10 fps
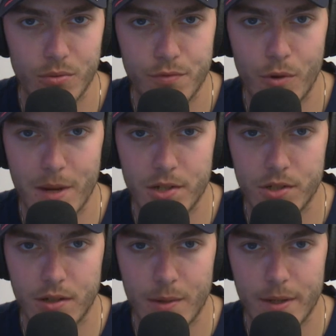
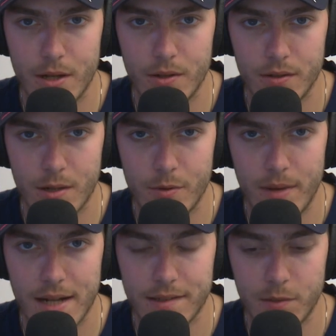formation coming
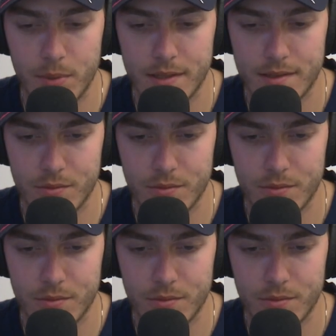back to the pits,